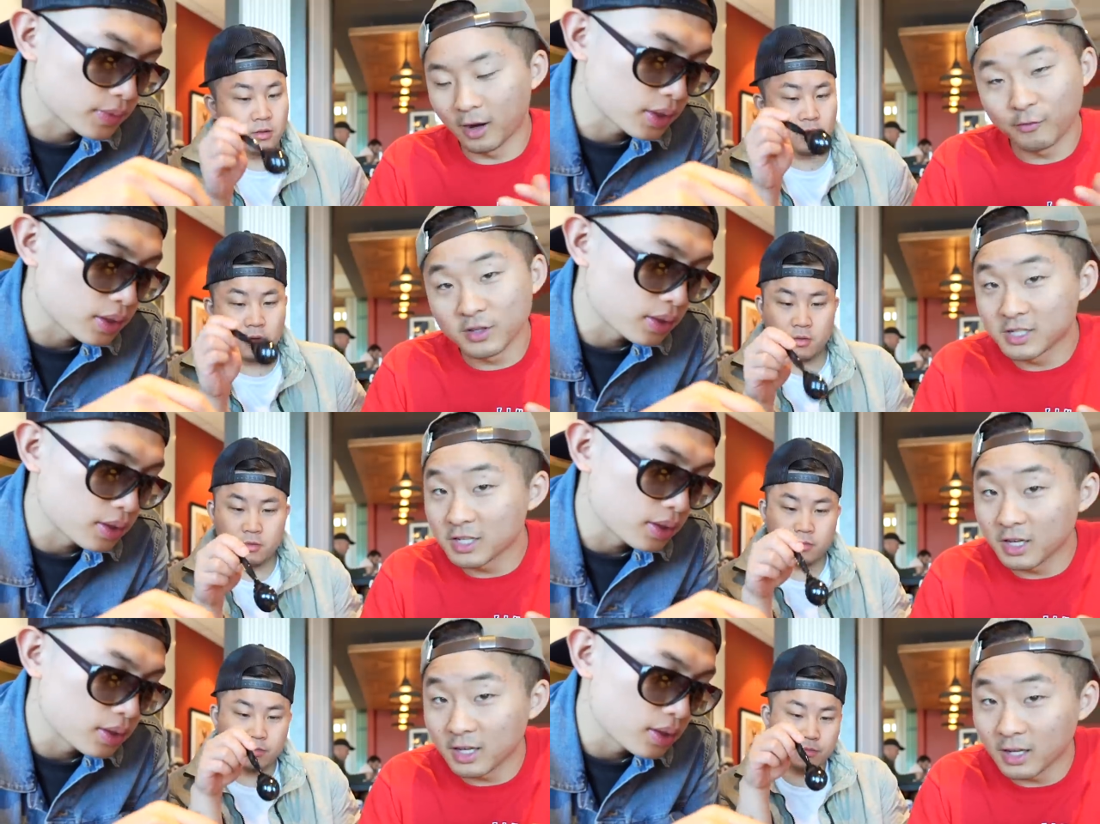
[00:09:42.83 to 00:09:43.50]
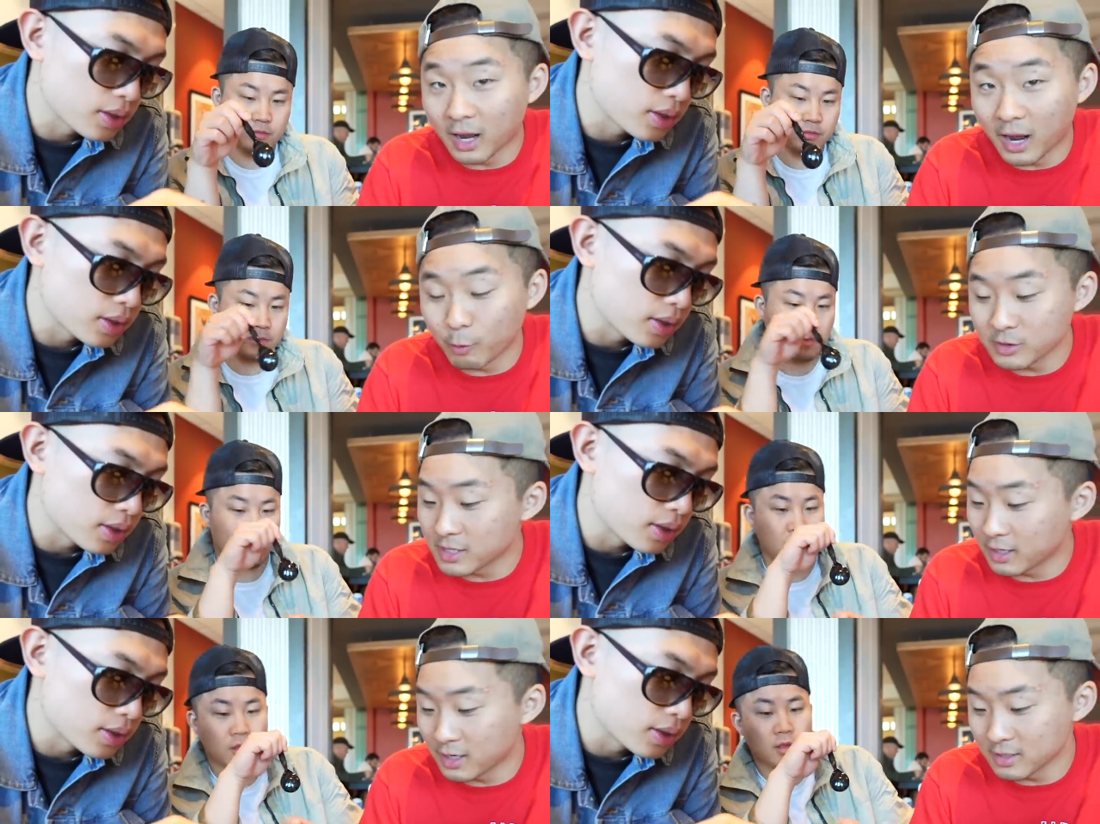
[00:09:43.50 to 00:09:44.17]
Speaker 1: Obviously, I would
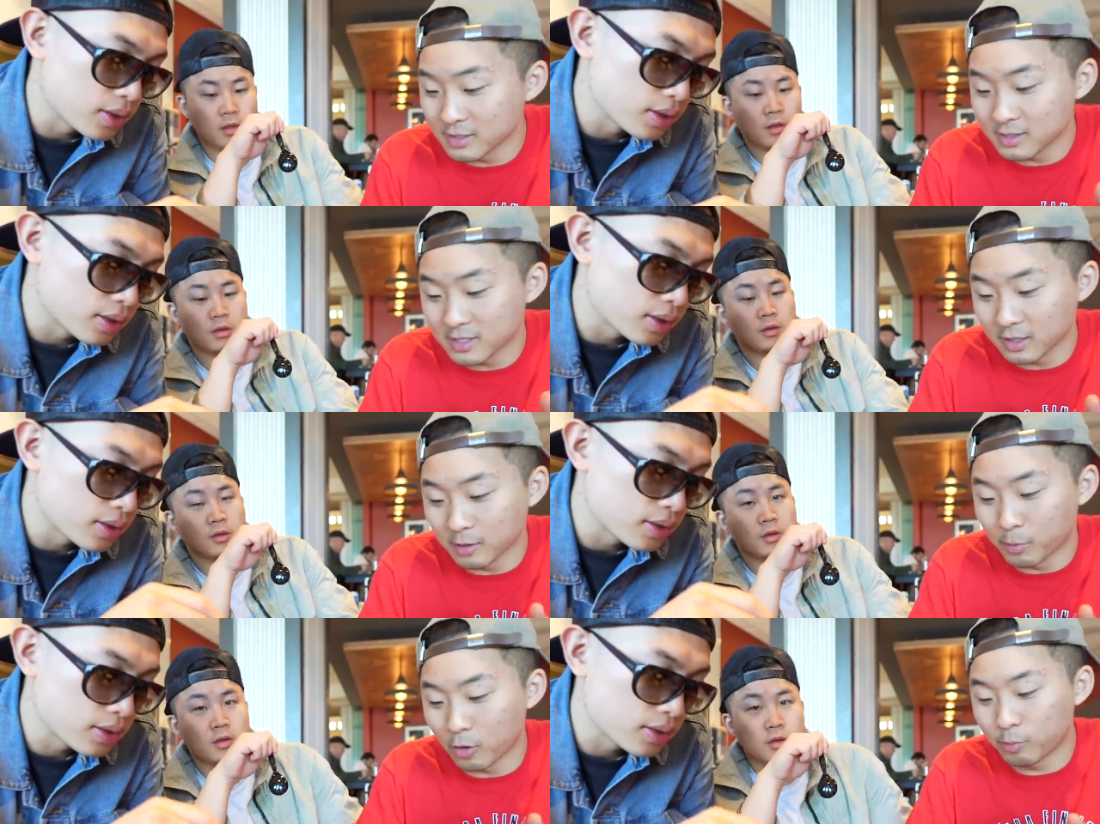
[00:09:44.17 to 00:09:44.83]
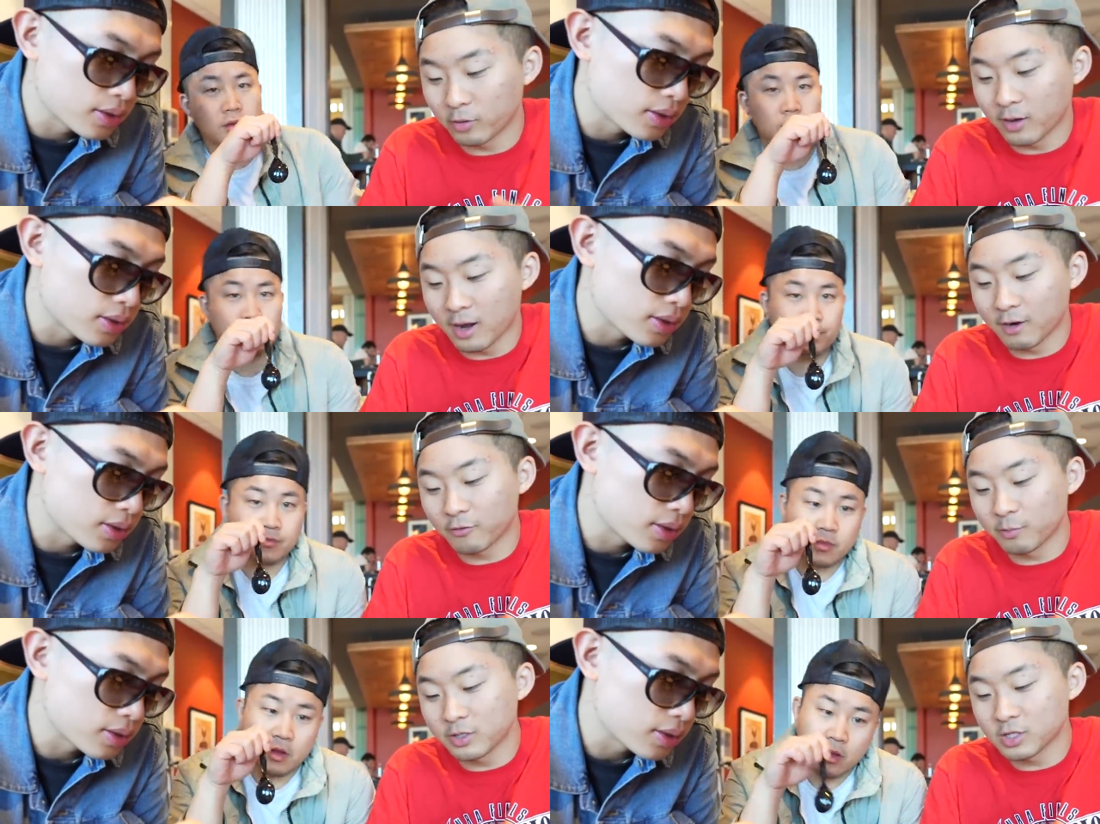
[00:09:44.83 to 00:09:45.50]
say Cousins set the bar pretty high
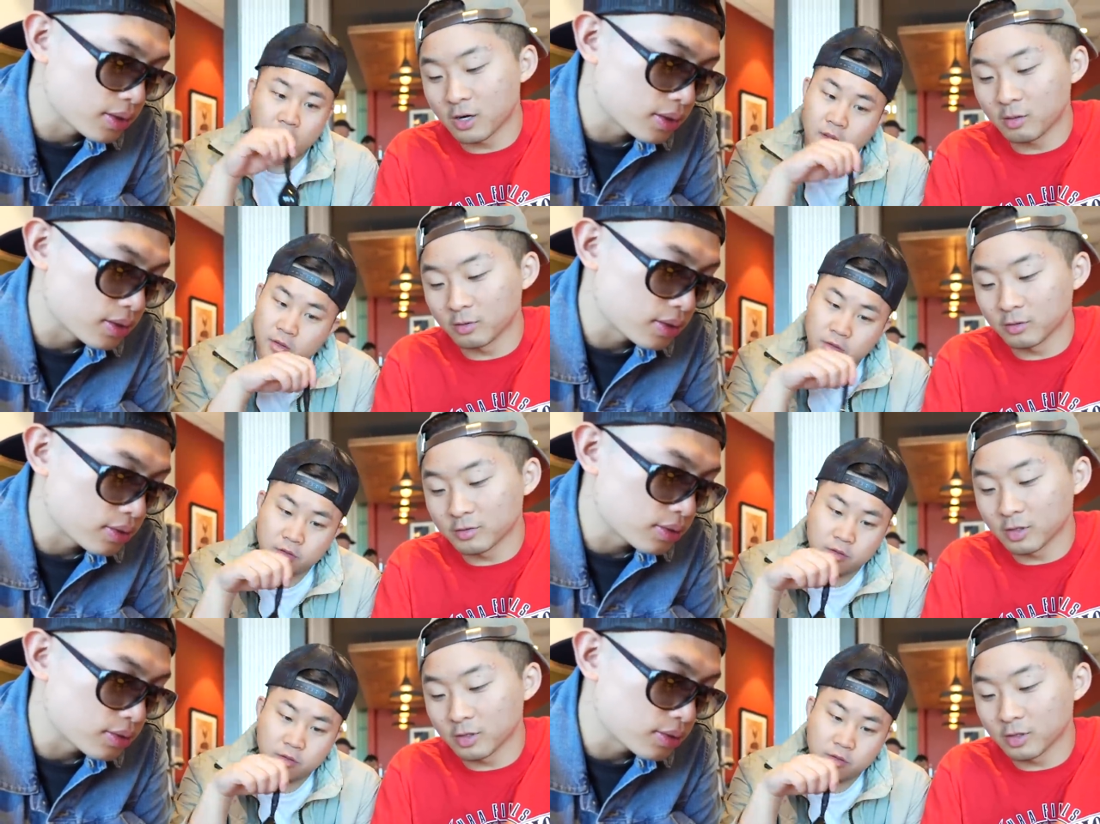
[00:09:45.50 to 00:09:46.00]
for peach cobbler.